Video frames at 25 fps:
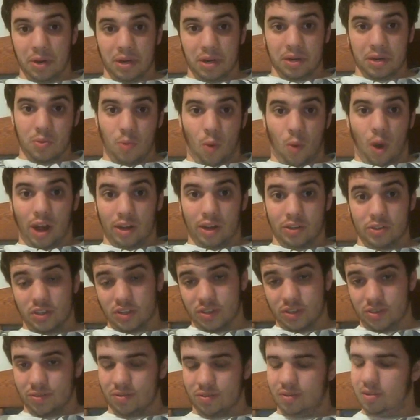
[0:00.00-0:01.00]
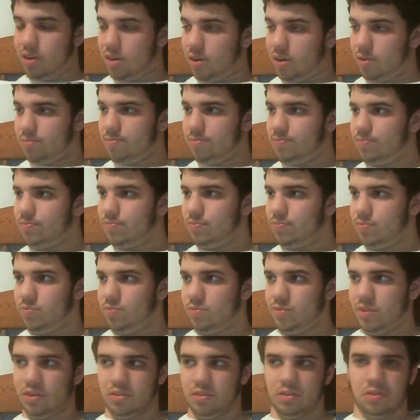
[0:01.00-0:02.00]
when you watch,
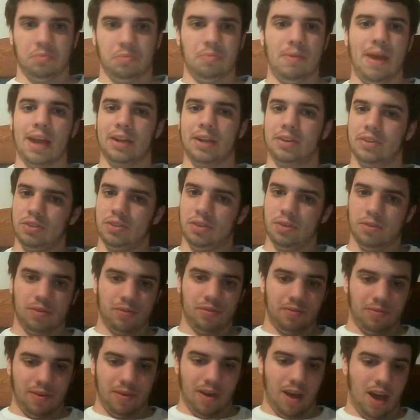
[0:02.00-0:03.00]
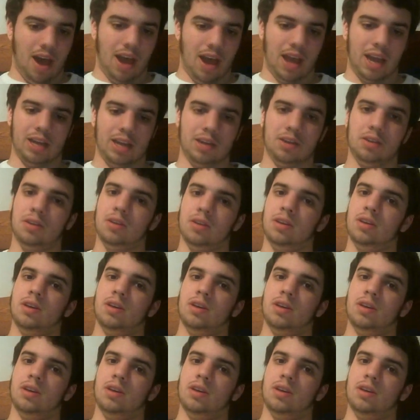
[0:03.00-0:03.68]
there's some matches you can find,